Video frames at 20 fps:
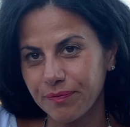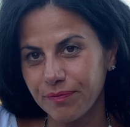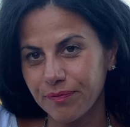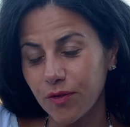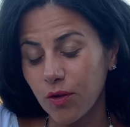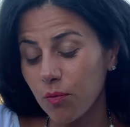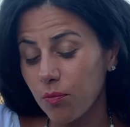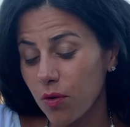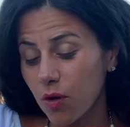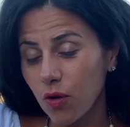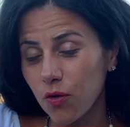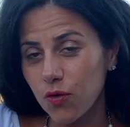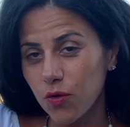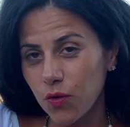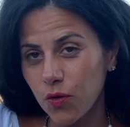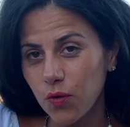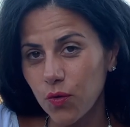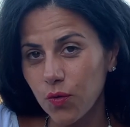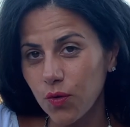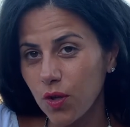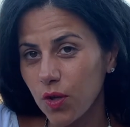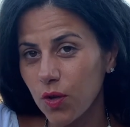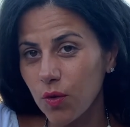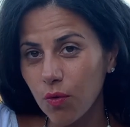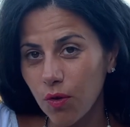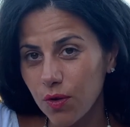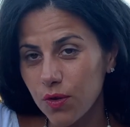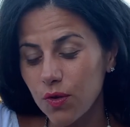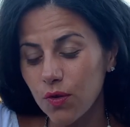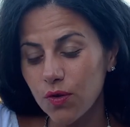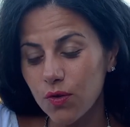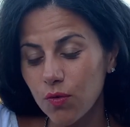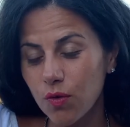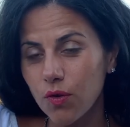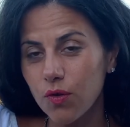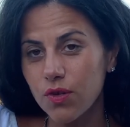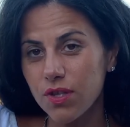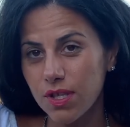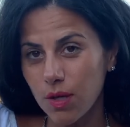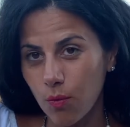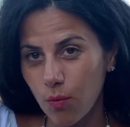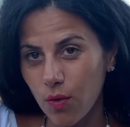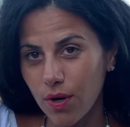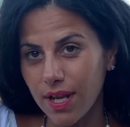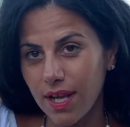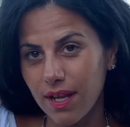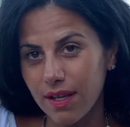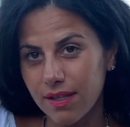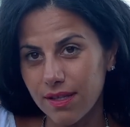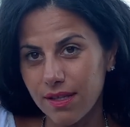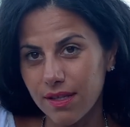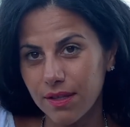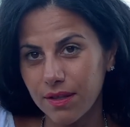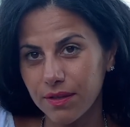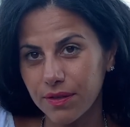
Could be also you that you want to towards someone else